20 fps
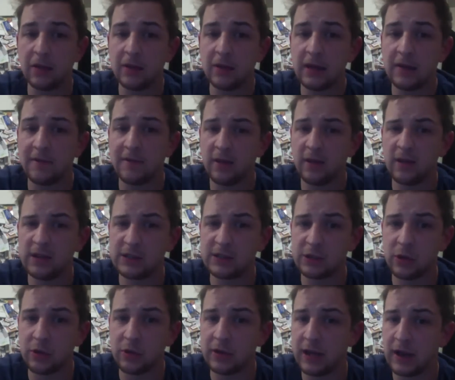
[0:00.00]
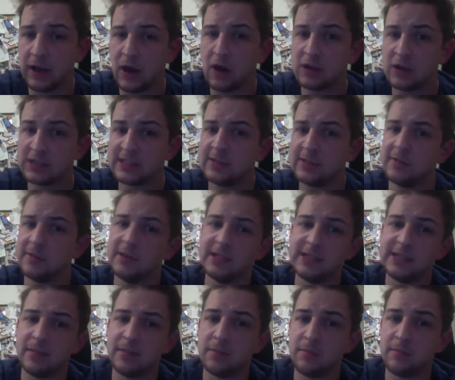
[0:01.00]
and fully to go, they are still the
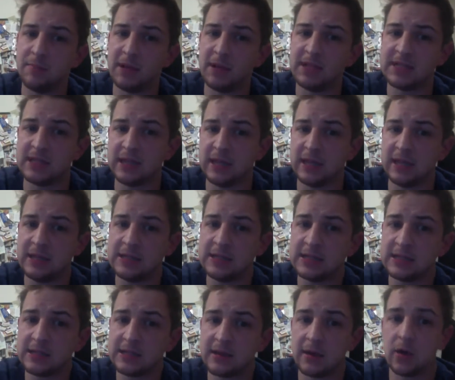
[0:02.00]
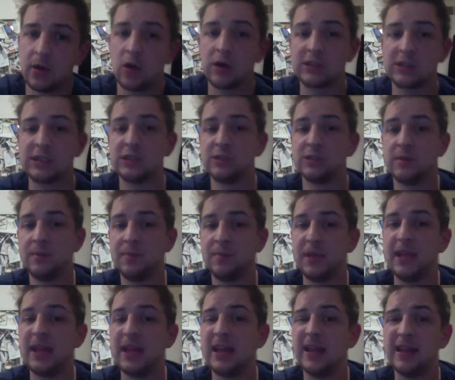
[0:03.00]
team to beat to the East, or excuse me,
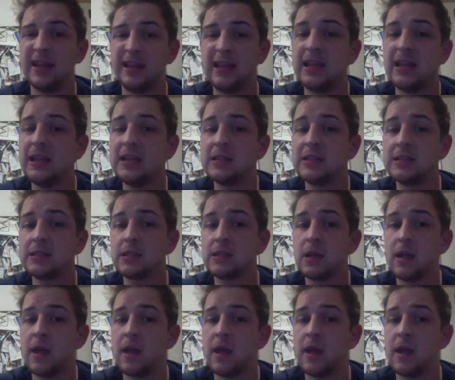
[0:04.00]
beat in the East.